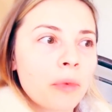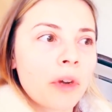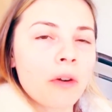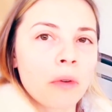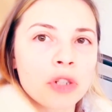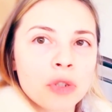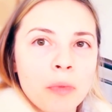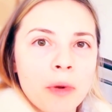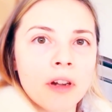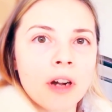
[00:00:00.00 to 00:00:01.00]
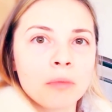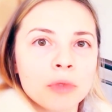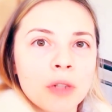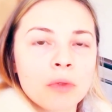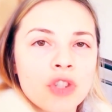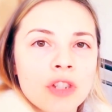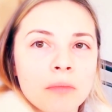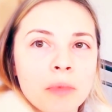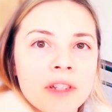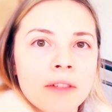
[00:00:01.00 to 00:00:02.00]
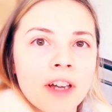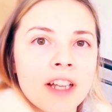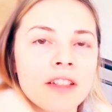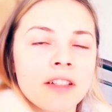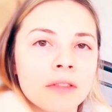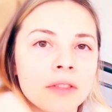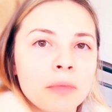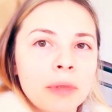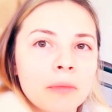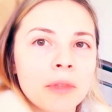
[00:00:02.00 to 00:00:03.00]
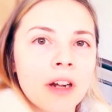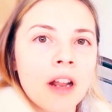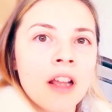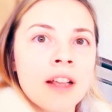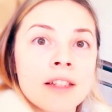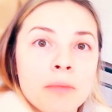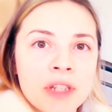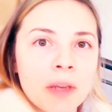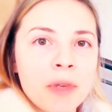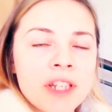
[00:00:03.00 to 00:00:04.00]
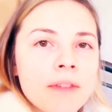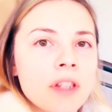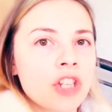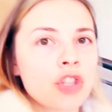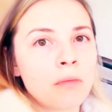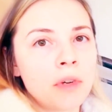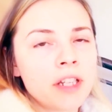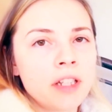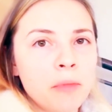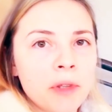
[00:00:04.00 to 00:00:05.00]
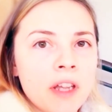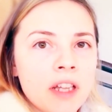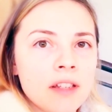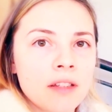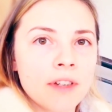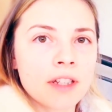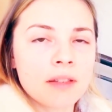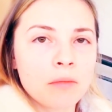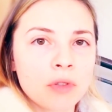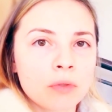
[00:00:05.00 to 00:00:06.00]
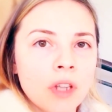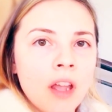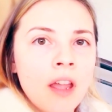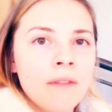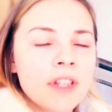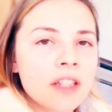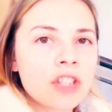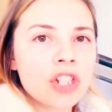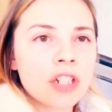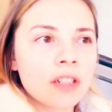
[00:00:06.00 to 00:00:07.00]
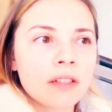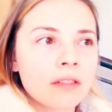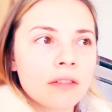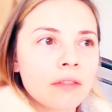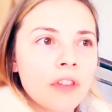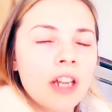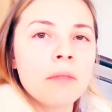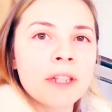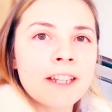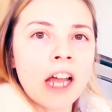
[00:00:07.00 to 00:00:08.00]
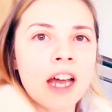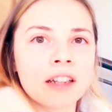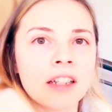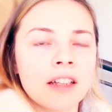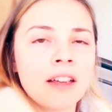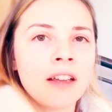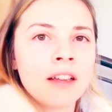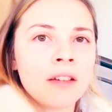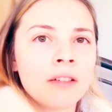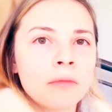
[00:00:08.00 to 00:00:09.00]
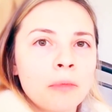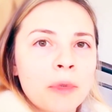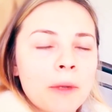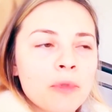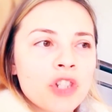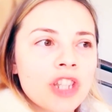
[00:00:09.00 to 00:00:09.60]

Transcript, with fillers: watch some good program, scientific and educational. For example, to write down the same thought for 15 20 minutes. This is very simple.